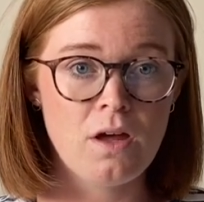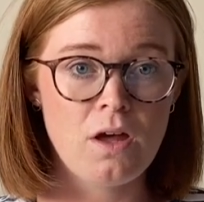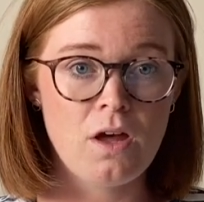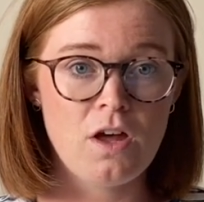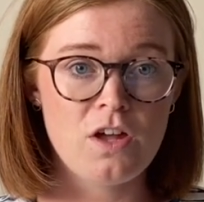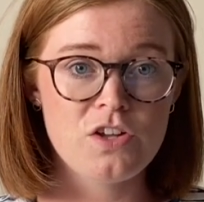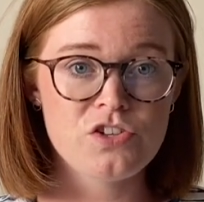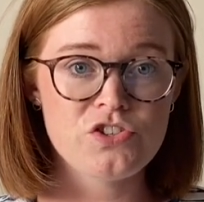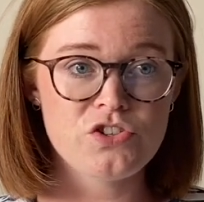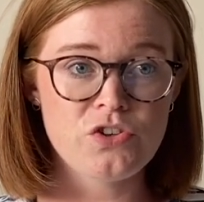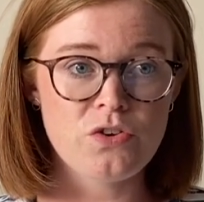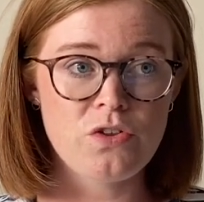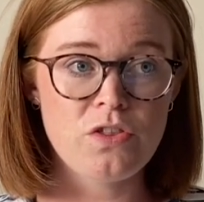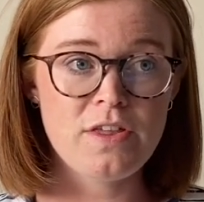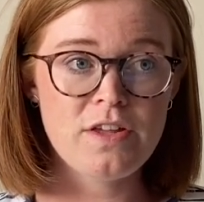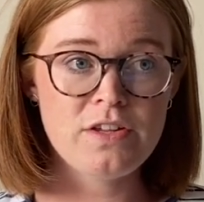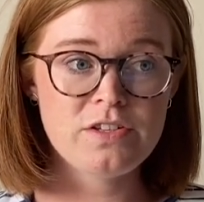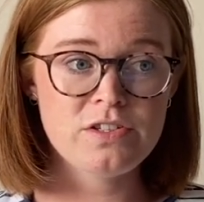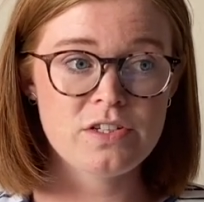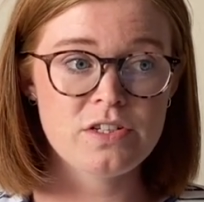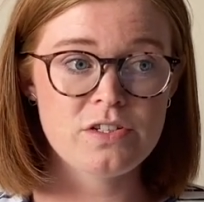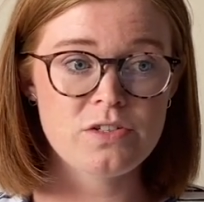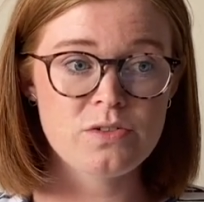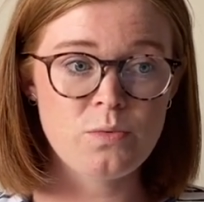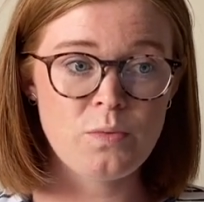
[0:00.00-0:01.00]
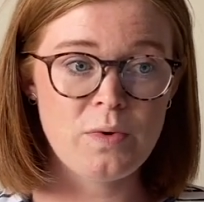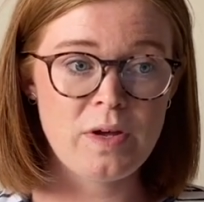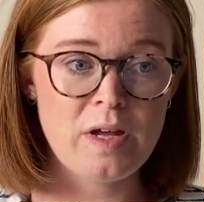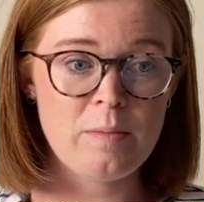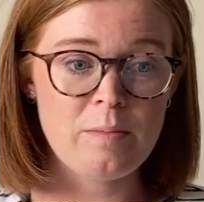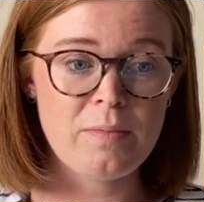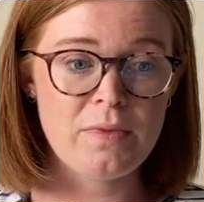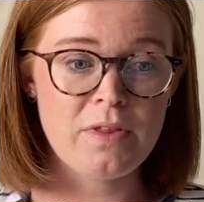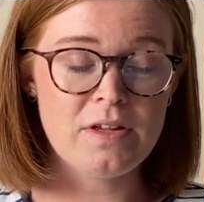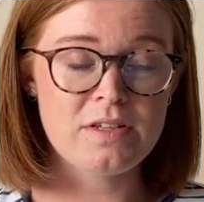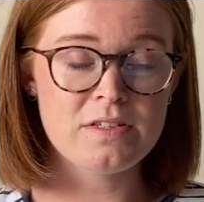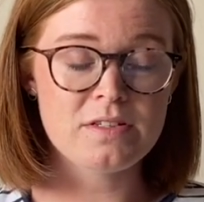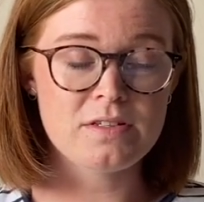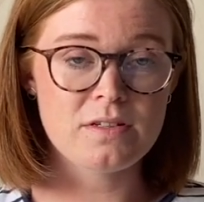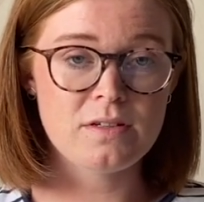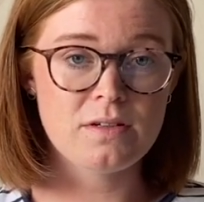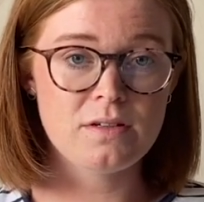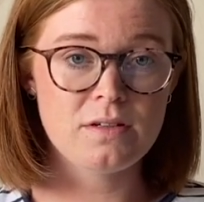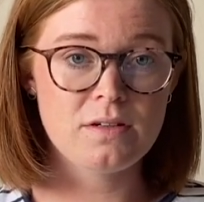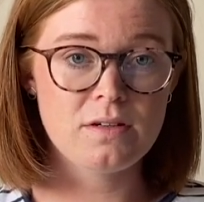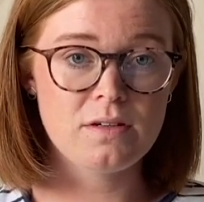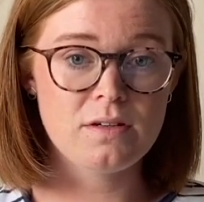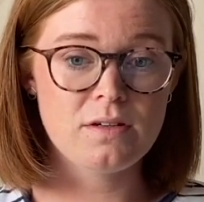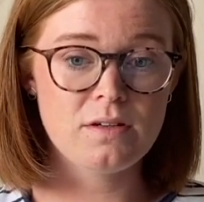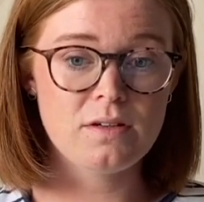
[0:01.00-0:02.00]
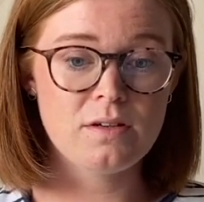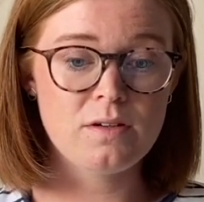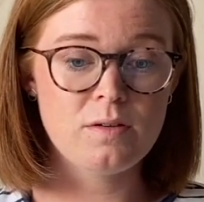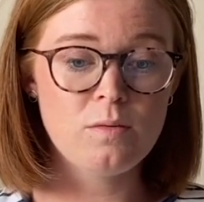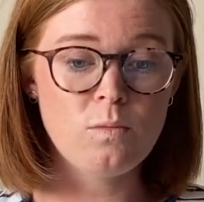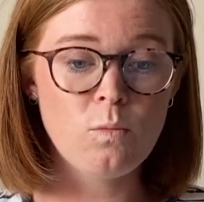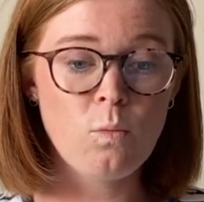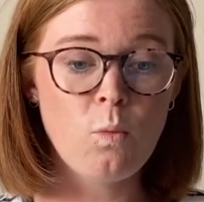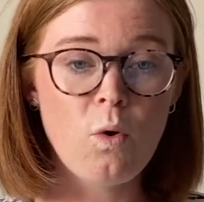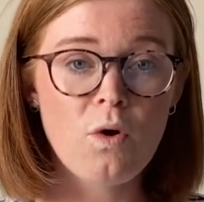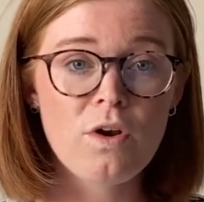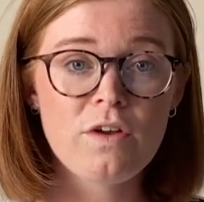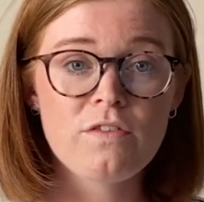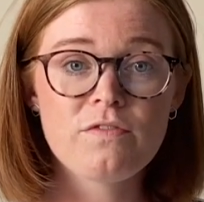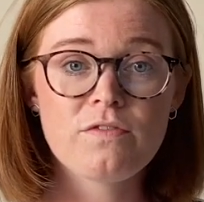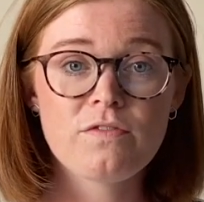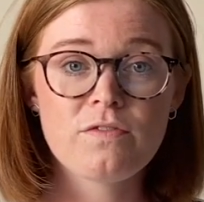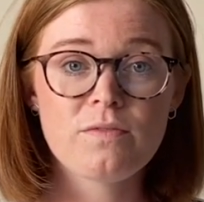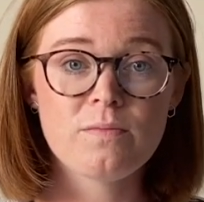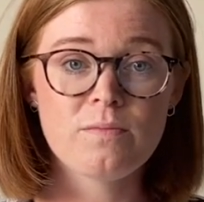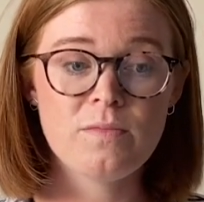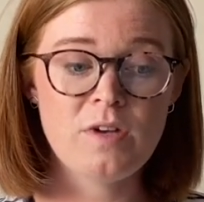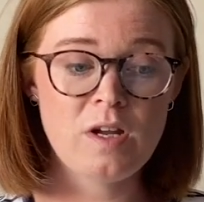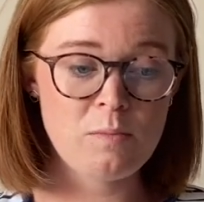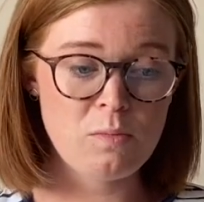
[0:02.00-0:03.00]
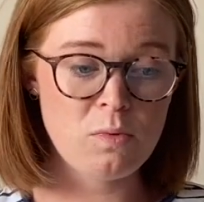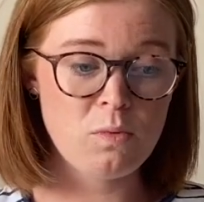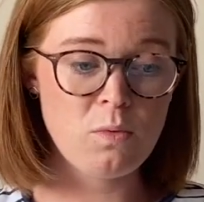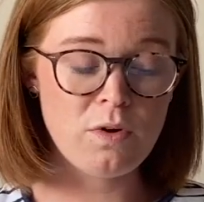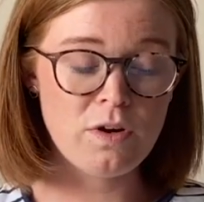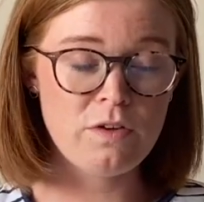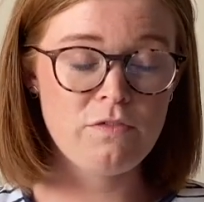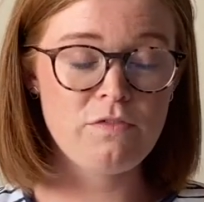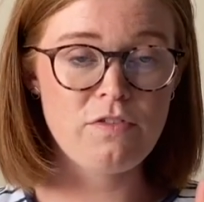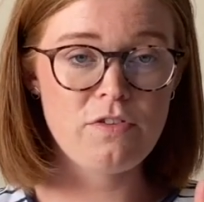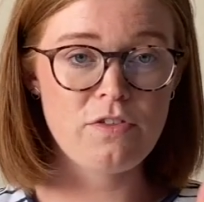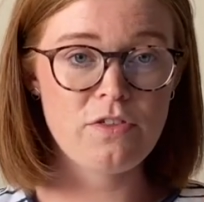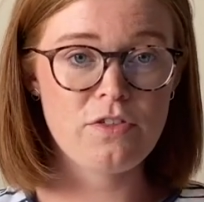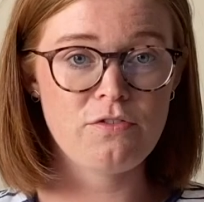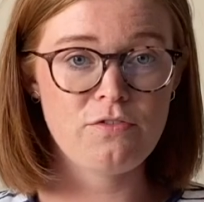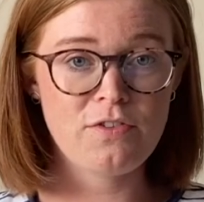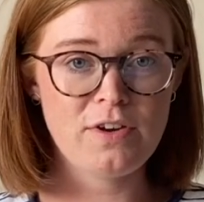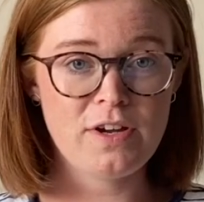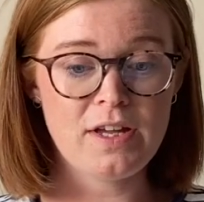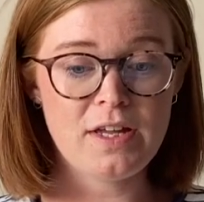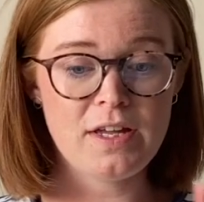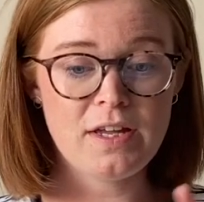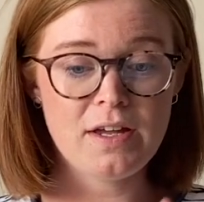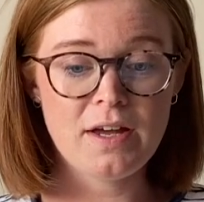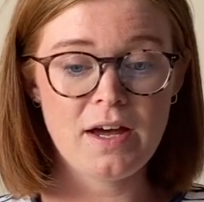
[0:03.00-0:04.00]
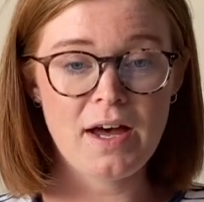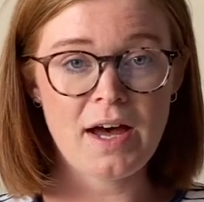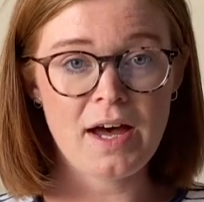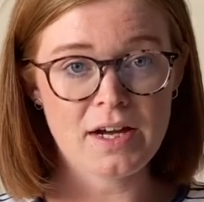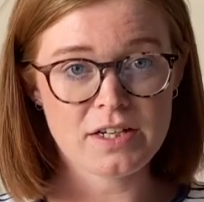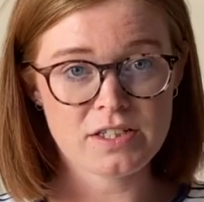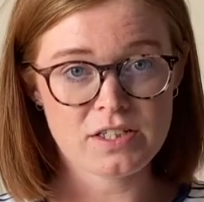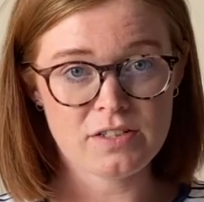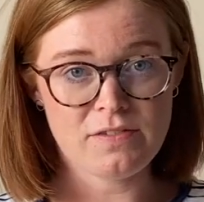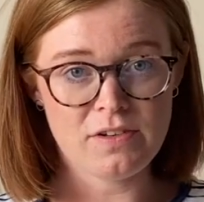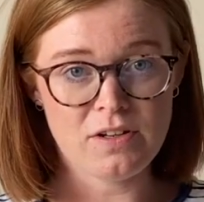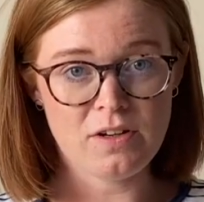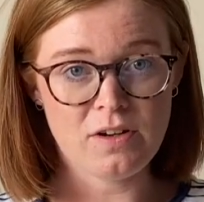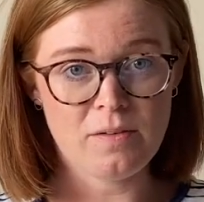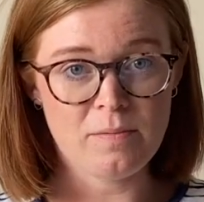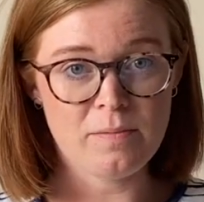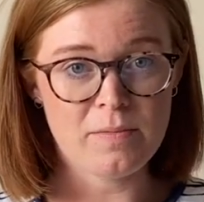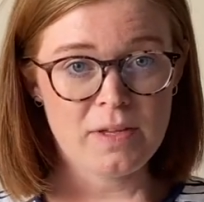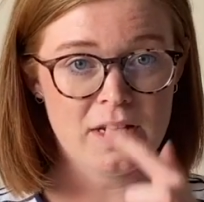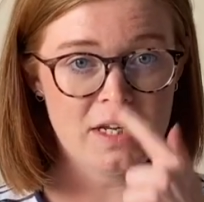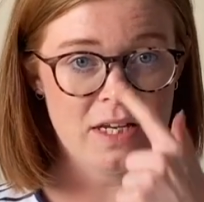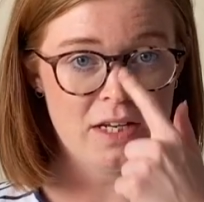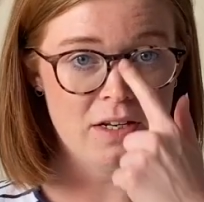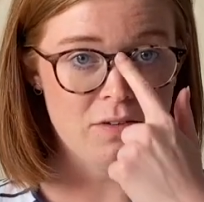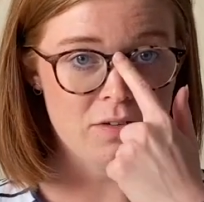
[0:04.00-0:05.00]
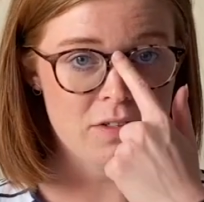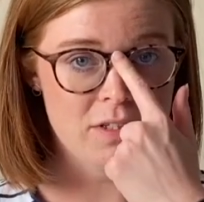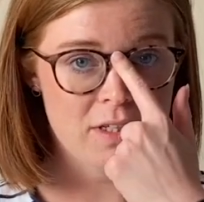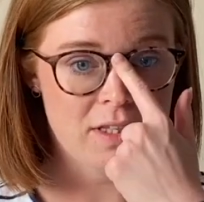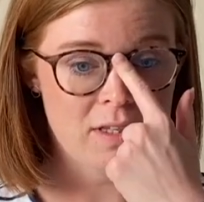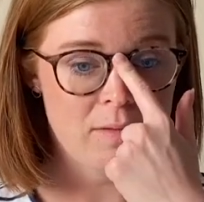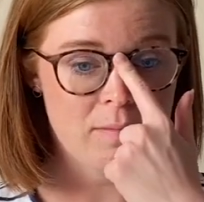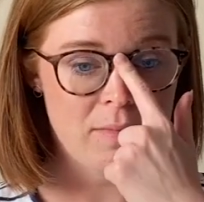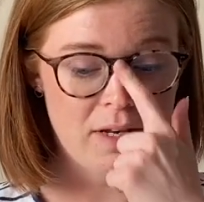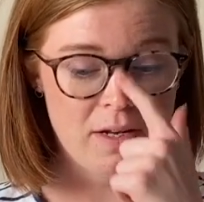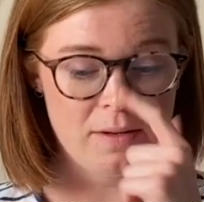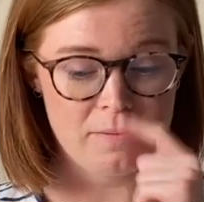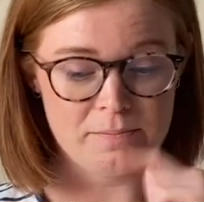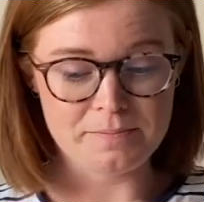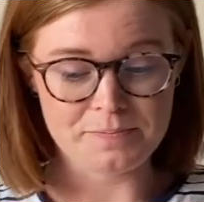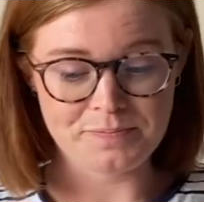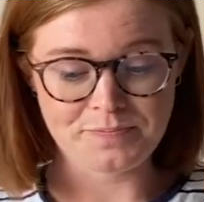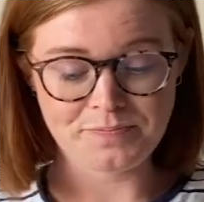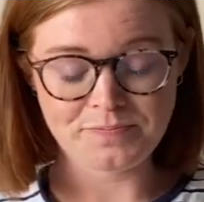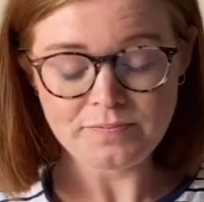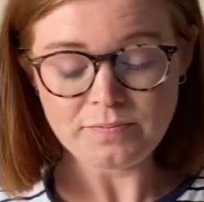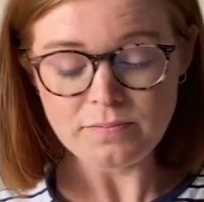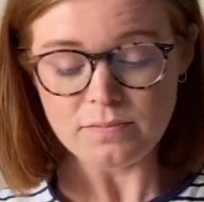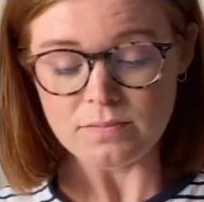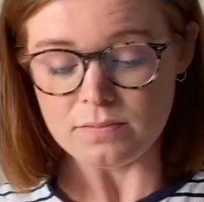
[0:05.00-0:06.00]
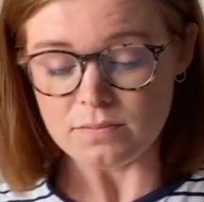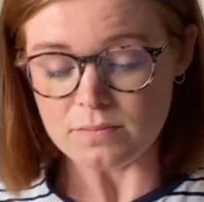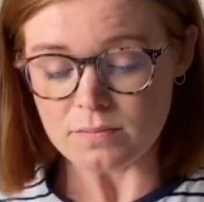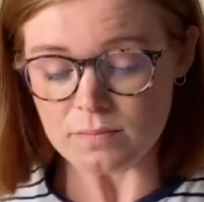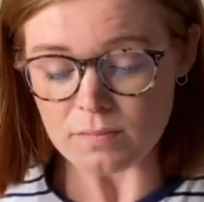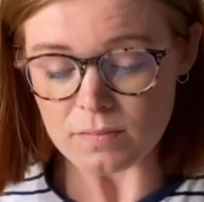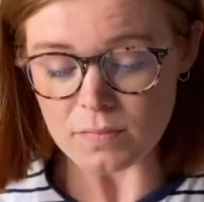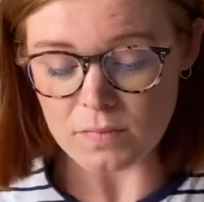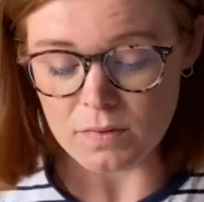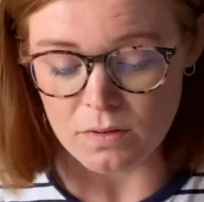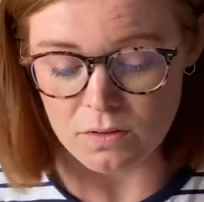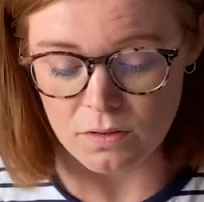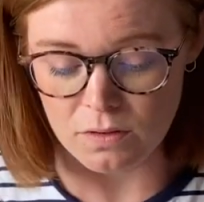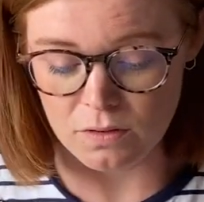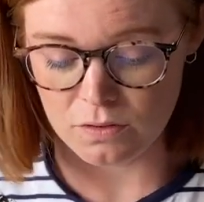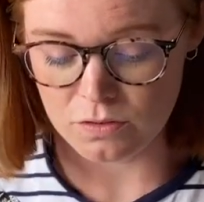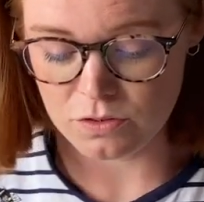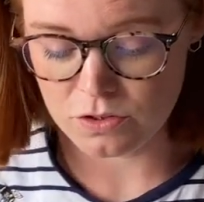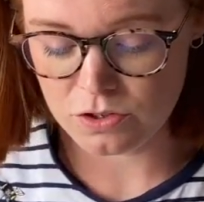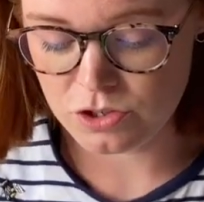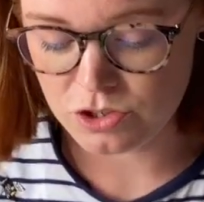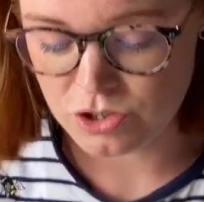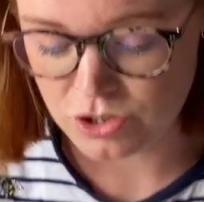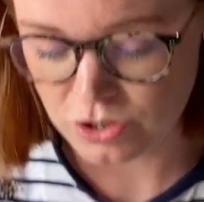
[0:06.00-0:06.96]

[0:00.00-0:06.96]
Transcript: So this is a whip that is number one of 3 actively on the needles at the minute. I'll just show